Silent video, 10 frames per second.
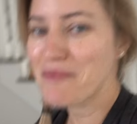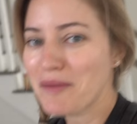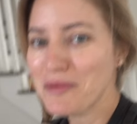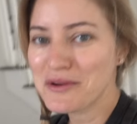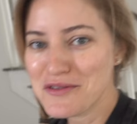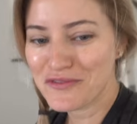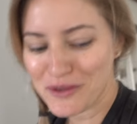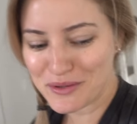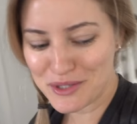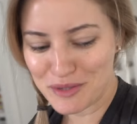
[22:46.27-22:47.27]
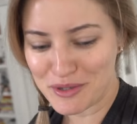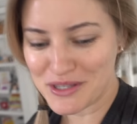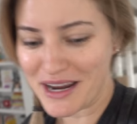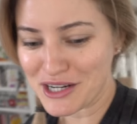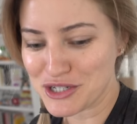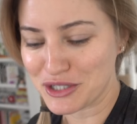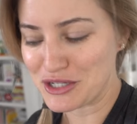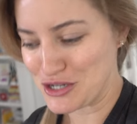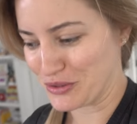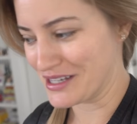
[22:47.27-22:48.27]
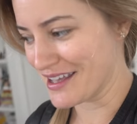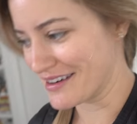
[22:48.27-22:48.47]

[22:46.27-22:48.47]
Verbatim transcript: I might be one of the few YouTubers that actually enjoys